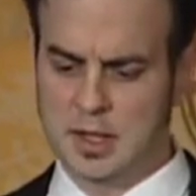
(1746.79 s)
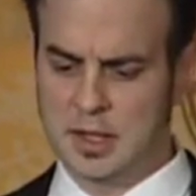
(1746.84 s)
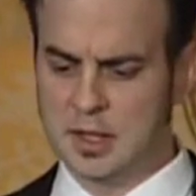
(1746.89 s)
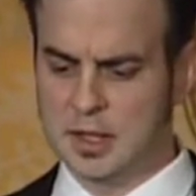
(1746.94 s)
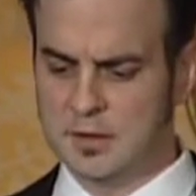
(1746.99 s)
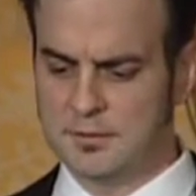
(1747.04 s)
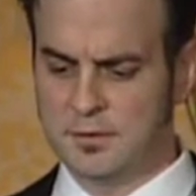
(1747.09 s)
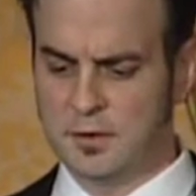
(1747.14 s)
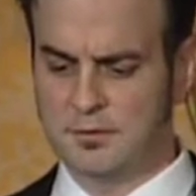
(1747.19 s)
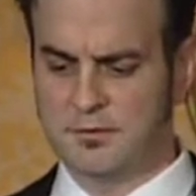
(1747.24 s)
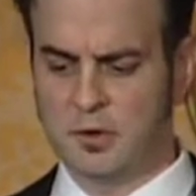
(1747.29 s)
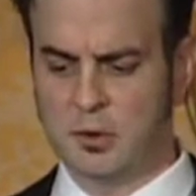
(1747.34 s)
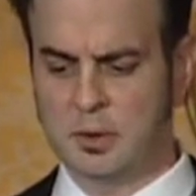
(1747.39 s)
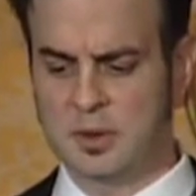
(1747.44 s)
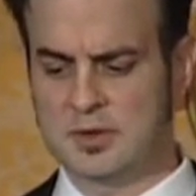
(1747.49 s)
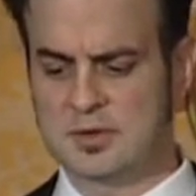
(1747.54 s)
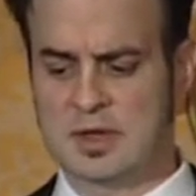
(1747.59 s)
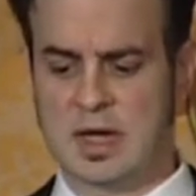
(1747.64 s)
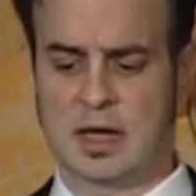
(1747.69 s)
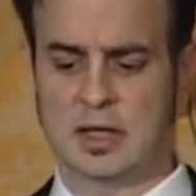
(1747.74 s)
If your phone
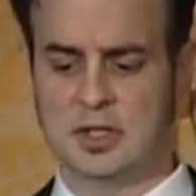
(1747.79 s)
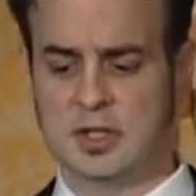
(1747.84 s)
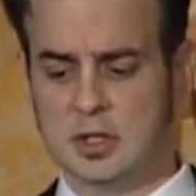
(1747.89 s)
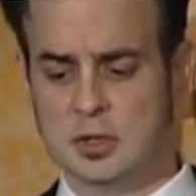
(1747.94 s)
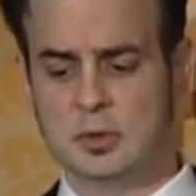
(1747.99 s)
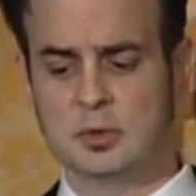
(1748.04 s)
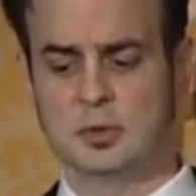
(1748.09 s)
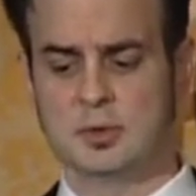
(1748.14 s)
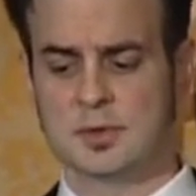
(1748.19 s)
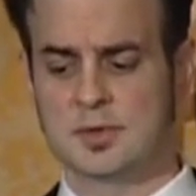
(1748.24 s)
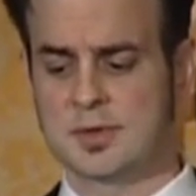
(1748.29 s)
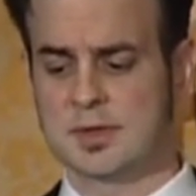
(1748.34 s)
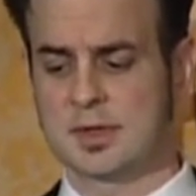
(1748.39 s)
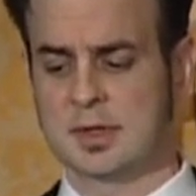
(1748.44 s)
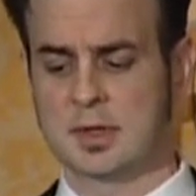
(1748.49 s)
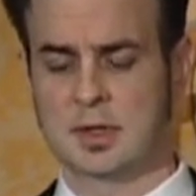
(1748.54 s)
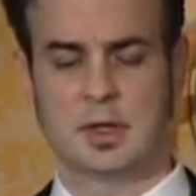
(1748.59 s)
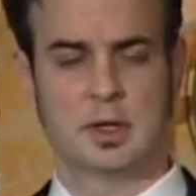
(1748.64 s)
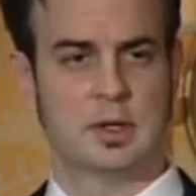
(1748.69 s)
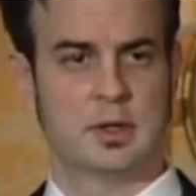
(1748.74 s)
is not used,
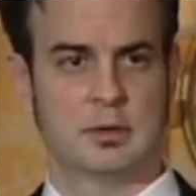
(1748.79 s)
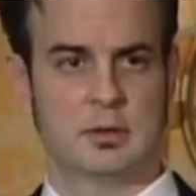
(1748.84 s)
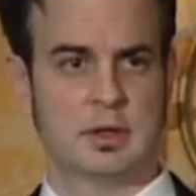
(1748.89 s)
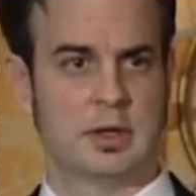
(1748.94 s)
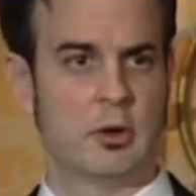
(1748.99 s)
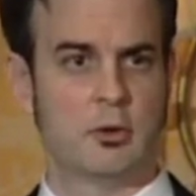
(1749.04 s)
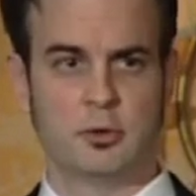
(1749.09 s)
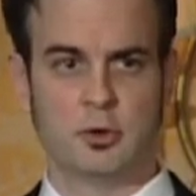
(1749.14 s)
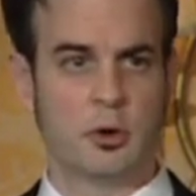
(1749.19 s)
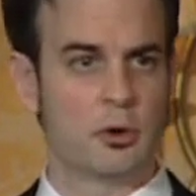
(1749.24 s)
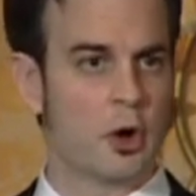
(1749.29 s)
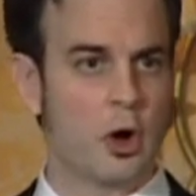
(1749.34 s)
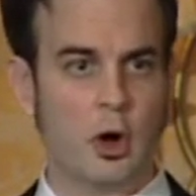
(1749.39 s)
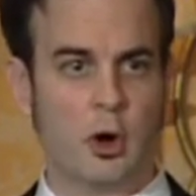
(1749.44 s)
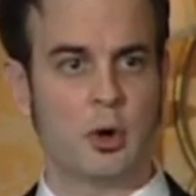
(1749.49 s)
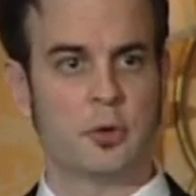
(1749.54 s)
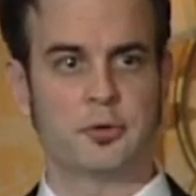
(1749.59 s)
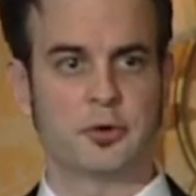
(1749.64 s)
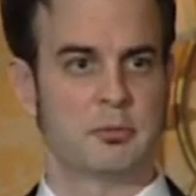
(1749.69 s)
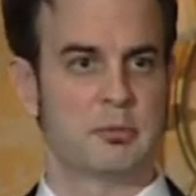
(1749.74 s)
no
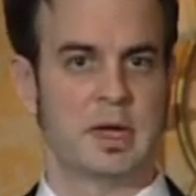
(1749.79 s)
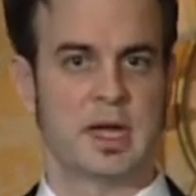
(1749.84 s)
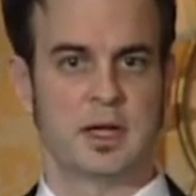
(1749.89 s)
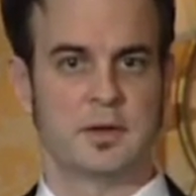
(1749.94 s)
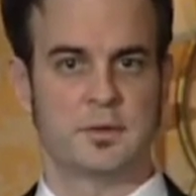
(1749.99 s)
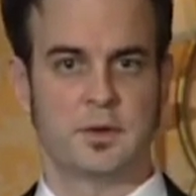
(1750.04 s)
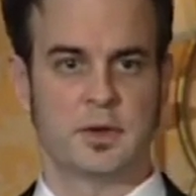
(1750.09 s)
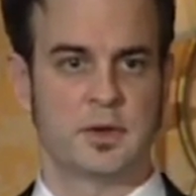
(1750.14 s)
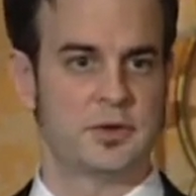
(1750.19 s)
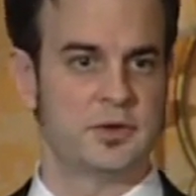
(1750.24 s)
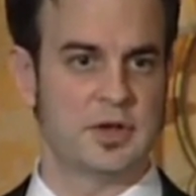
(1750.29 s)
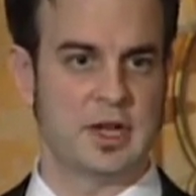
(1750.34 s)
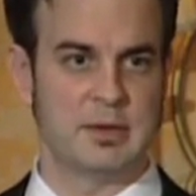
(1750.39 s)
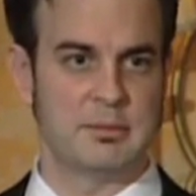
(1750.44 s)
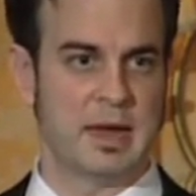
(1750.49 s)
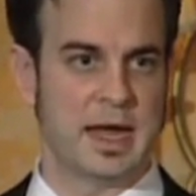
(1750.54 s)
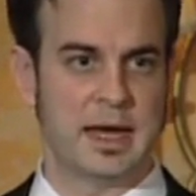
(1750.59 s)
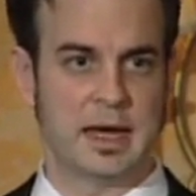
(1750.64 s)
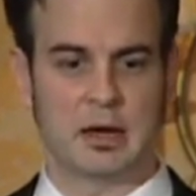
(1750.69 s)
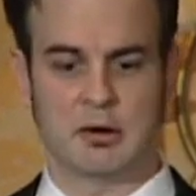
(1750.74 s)
calls are made for the
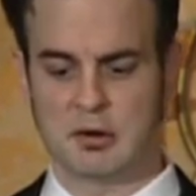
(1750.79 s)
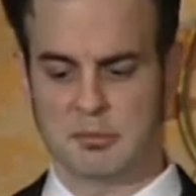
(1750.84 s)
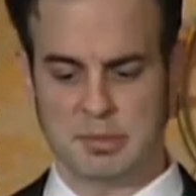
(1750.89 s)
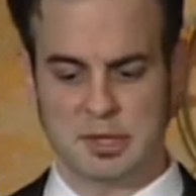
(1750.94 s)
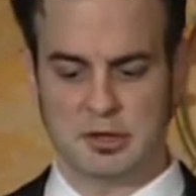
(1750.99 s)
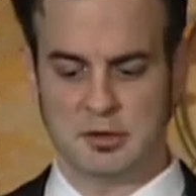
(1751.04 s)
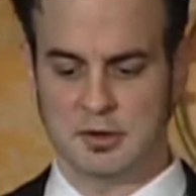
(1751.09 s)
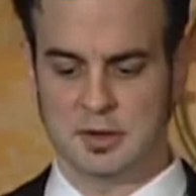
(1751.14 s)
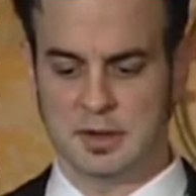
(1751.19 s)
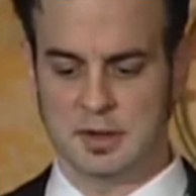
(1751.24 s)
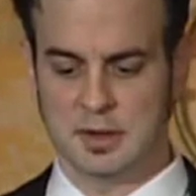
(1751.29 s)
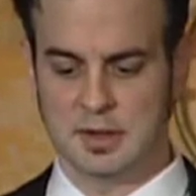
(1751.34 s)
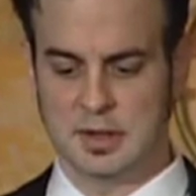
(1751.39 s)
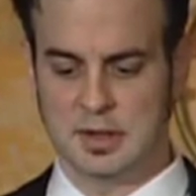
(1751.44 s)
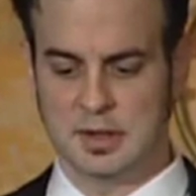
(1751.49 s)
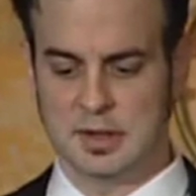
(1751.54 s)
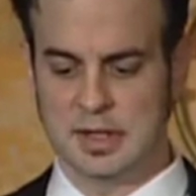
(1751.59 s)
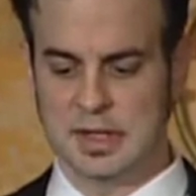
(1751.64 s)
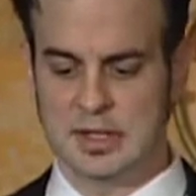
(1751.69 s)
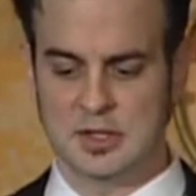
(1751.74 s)
same 8-hour period
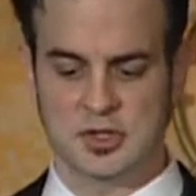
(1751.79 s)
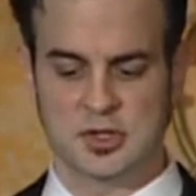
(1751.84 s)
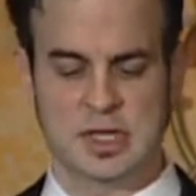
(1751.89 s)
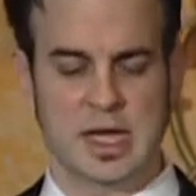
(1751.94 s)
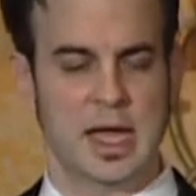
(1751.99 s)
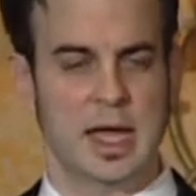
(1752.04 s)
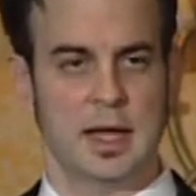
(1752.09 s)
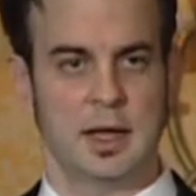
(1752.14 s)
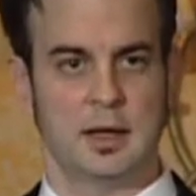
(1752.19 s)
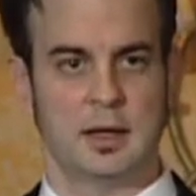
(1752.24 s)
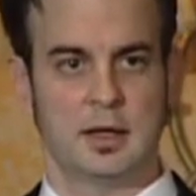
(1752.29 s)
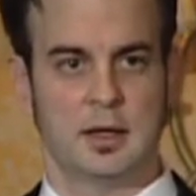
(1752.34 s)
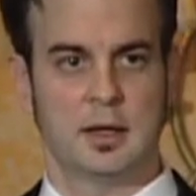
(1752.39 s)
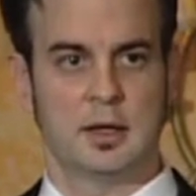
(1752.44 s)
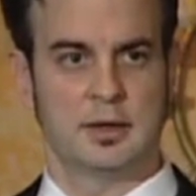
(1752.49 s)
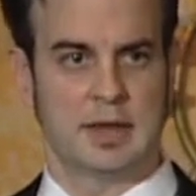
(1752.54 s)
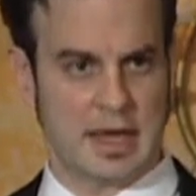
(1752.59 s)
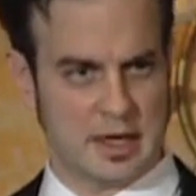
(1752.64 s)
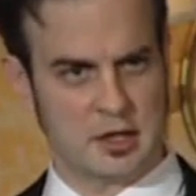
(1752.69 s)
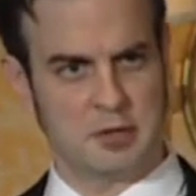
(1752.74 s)
each day.
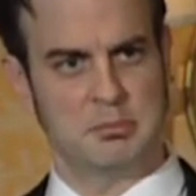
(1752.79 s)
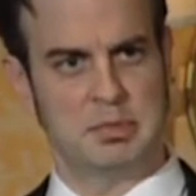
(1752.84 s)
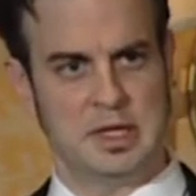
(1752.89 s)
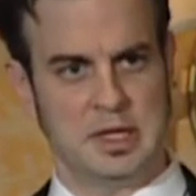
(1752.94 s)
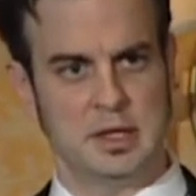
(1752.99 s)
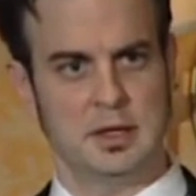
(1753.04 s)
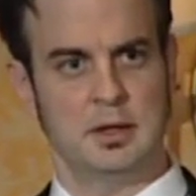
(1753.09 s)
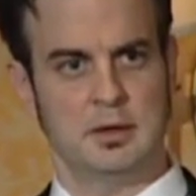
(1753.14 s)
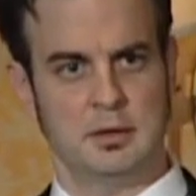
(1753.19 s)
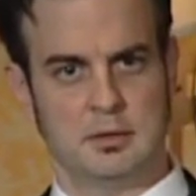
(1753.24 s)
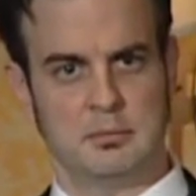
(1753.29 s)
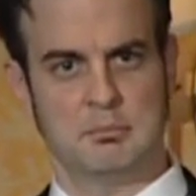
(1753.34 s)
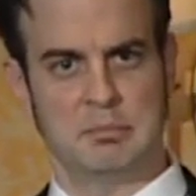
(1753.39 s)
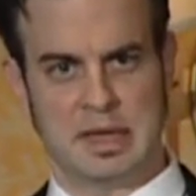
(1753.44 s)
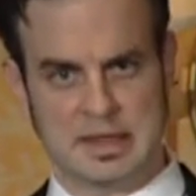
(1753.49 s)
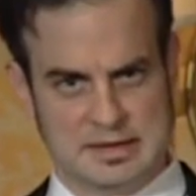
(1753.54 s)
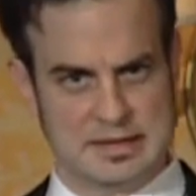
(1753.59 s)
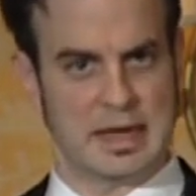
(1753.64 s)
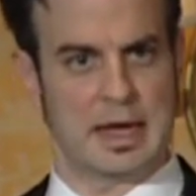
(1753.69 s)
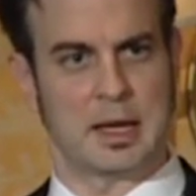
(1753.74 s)
That could be
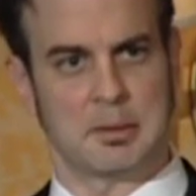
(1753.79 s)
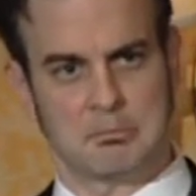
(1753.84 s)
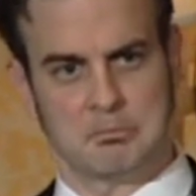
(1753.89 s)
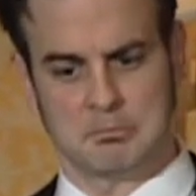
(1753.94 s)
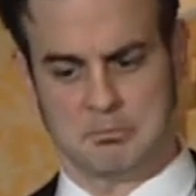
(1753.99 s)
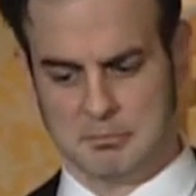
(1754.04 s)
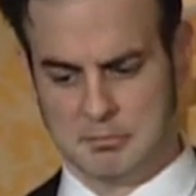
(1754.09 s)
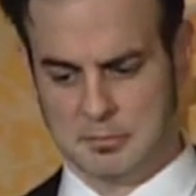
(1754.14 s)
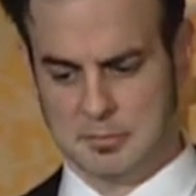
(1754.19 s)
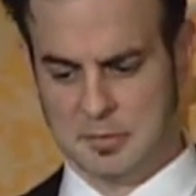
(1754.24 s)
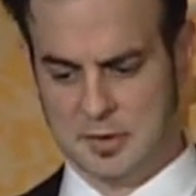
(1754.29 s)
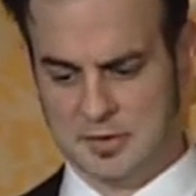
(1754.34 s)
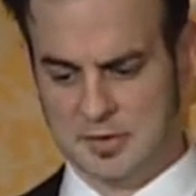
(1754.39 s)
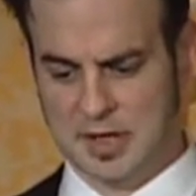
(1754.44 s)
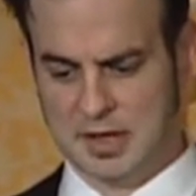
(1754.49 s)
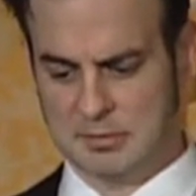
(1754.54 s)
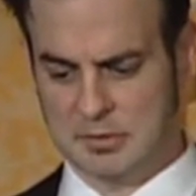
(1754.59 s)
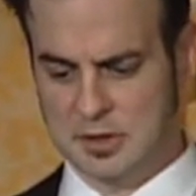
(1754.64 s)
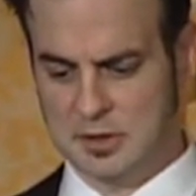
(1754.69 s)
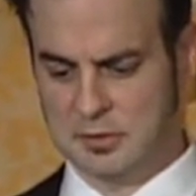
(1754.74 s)
bedtime, the
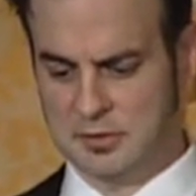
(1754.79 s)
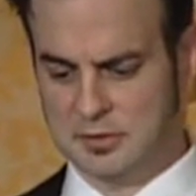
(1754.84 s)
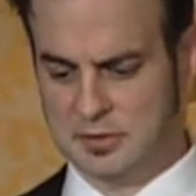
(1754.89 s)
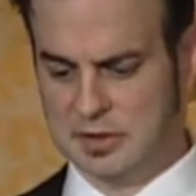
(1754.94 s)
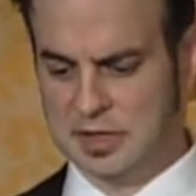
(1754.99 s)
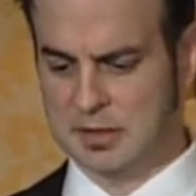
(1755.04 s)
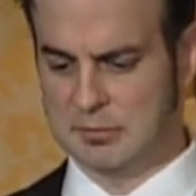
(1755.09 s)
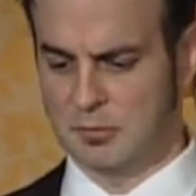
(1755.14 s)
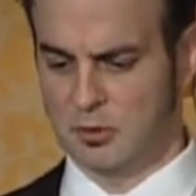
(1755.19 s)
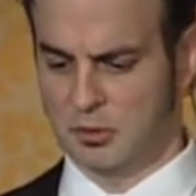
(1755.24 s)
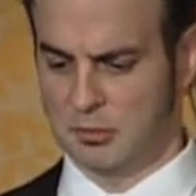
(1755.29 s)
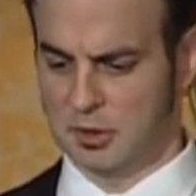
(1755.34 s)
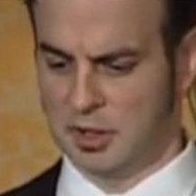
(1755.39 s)
time that you sleep